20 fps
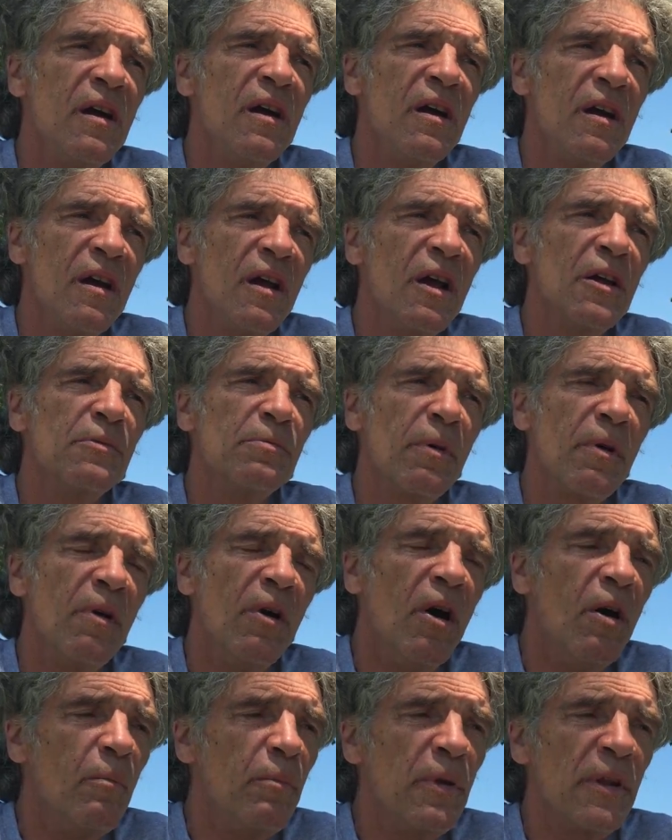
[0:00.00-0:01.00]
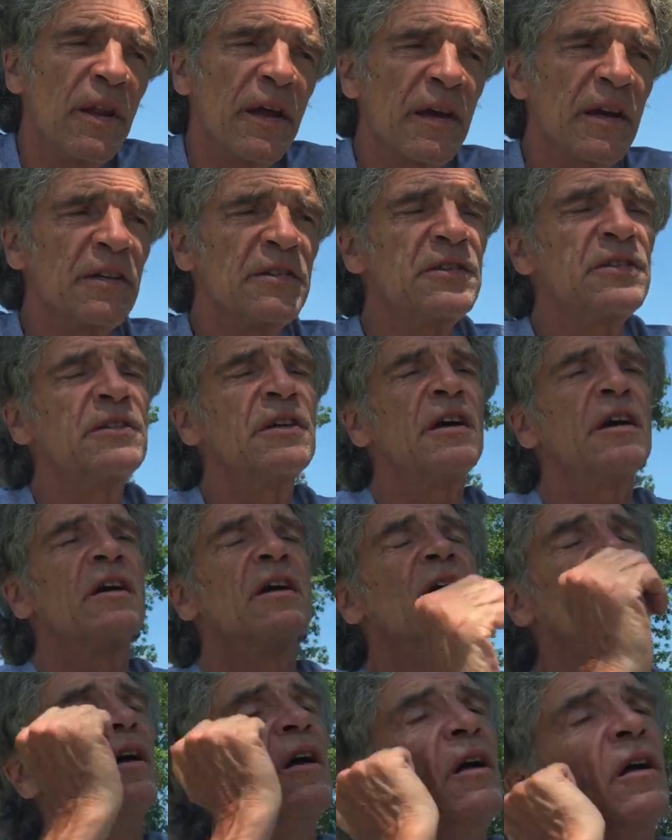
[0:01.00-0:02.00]
That's possible. But like I
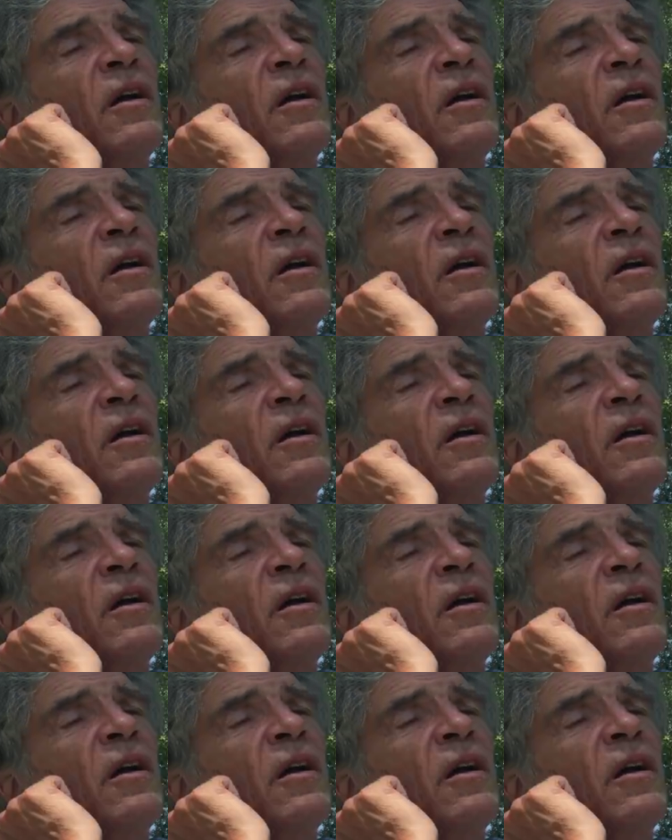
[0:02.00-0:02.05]
say,